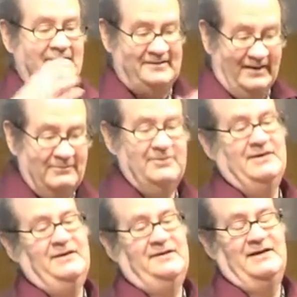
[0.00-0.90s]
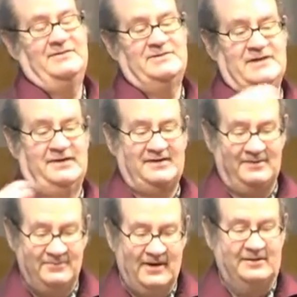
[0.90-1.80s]
some will distinguish it,
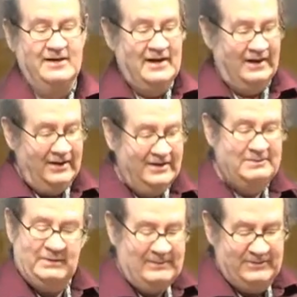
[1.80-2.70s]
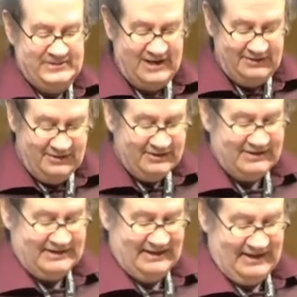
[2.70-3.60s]
some won't. A lot of people don't look
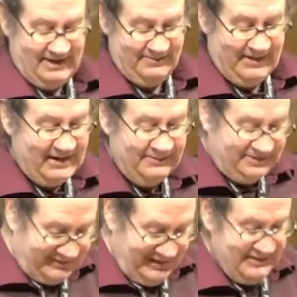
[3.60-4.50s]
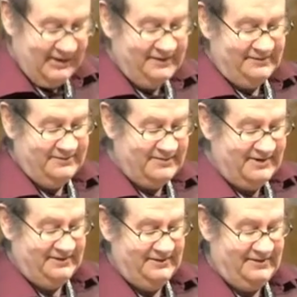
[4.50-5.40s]
at it that way. I was going to ask some
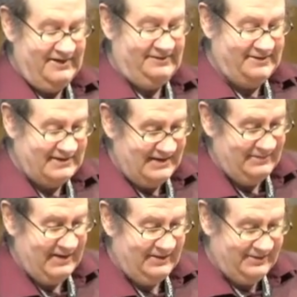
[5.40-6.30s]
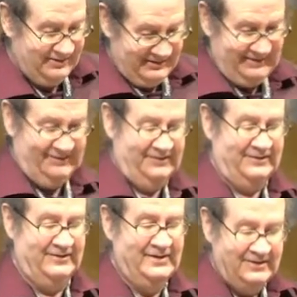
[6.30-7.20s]
questions yesterday, but I thought this isn't